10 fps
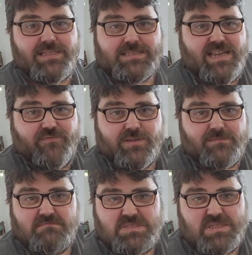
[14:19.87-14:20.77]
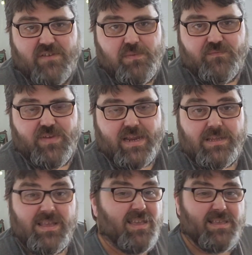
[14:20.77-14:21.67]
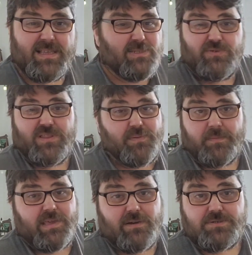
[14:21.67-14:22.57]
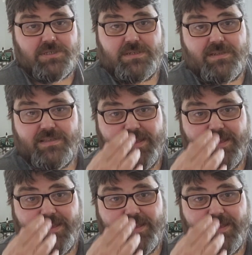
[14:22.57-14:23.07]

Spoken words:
It's never been found because they're all at the bottom of the ocean.